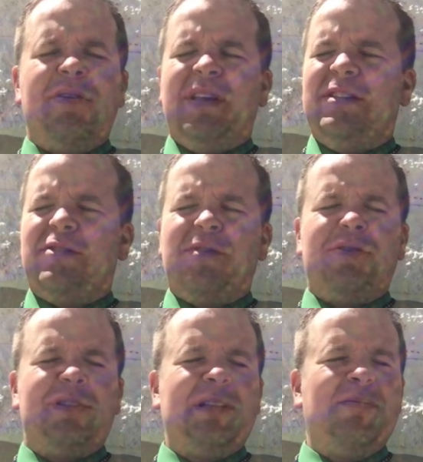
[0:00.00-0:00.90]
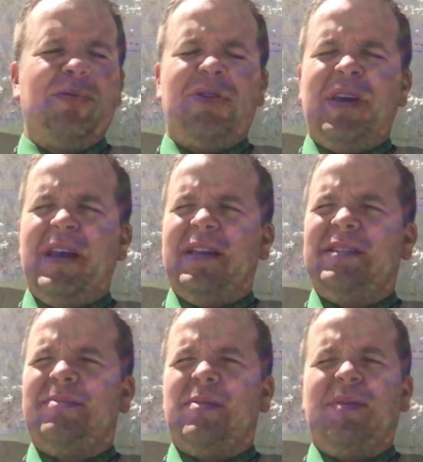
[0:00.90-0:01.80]
these are simple
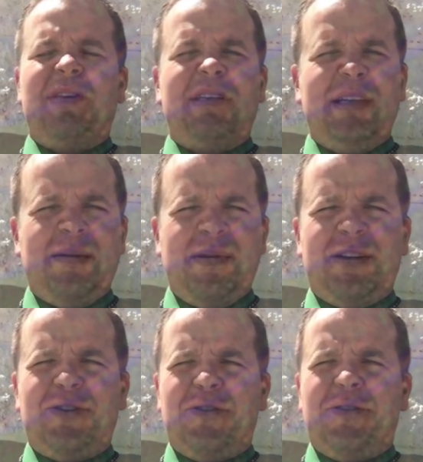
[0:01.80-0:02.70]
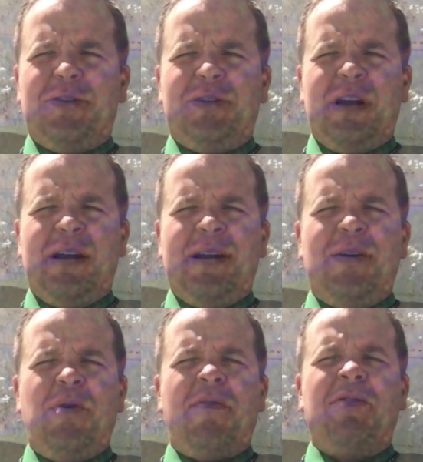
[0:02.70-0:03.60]
things, but we just need to make sure that they're done, and
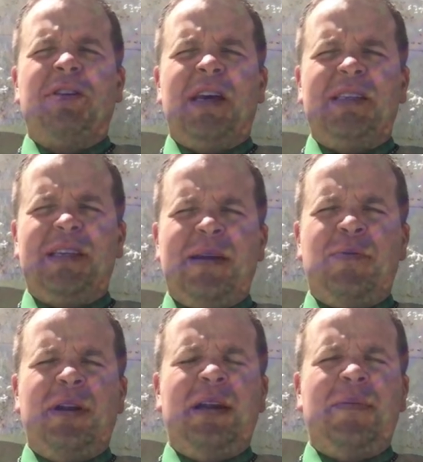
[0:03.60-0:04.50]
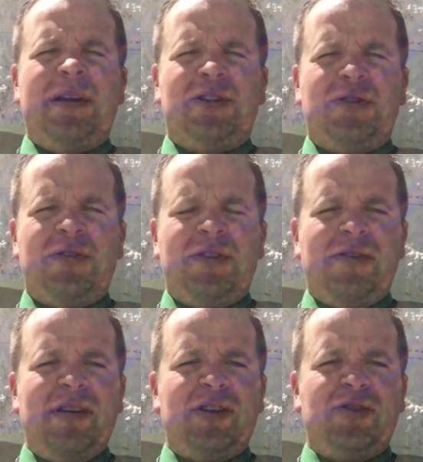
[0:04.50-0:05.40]
whoever does them, we need to make sure that they're
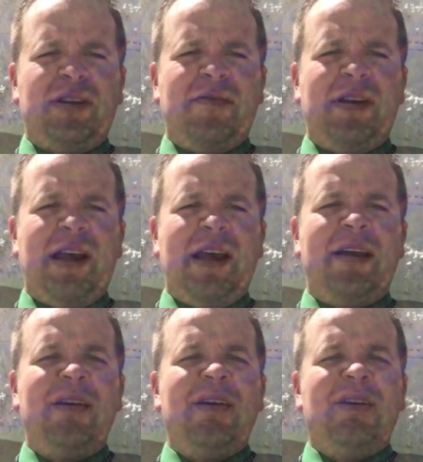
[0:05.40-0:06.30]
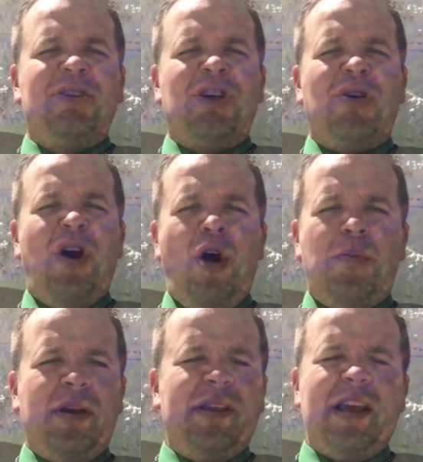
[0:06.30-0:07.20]
initialed every day. So
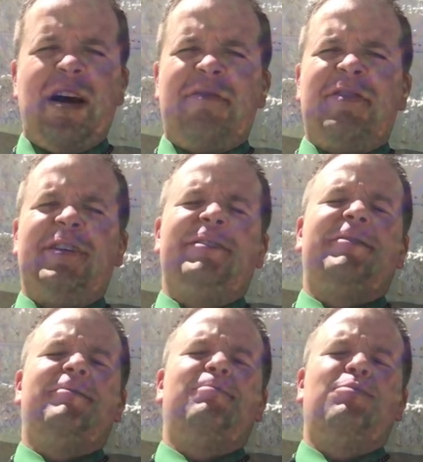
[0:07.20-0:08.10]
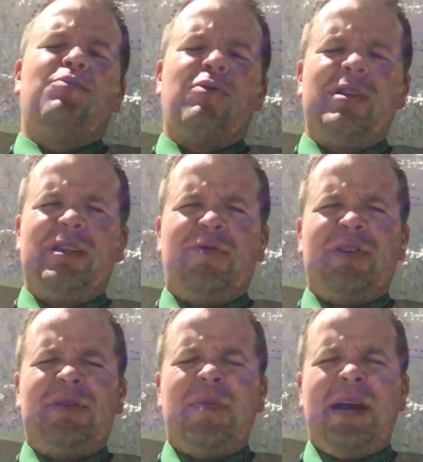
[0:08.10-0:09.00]
opening the office, pretty
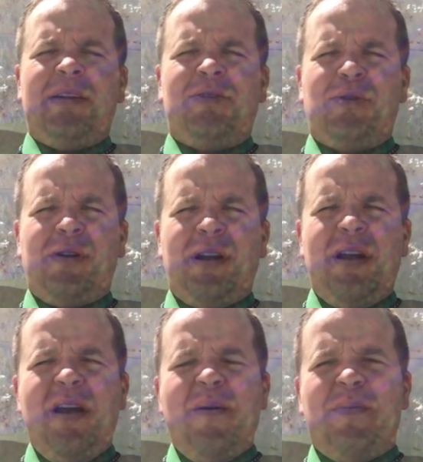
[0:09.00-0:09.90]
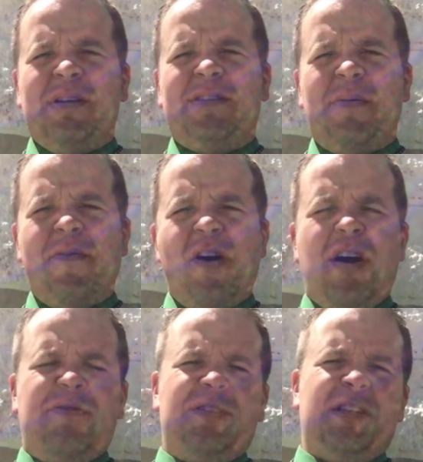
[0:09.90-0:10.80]
self-explanatory. But in some of our
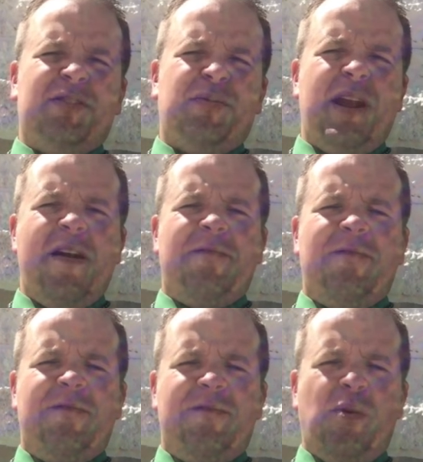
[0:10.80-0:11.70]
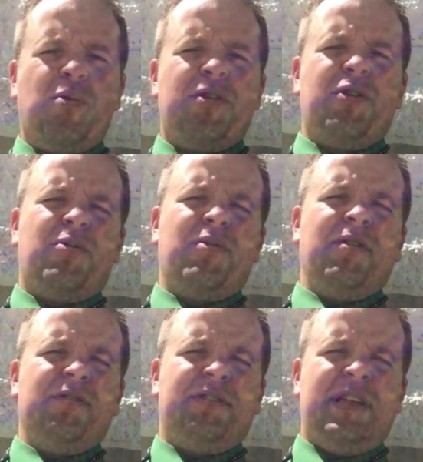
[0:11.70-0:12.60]
offices, we have 4
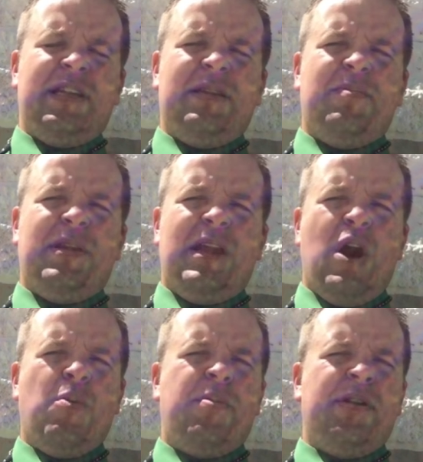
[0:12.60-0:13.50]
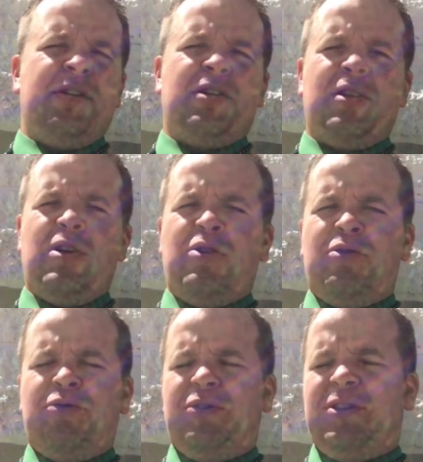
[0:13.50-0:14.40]
doors that need to be opened,
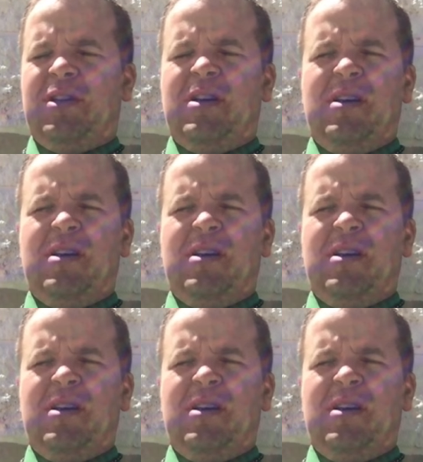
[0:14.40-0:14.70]
closed,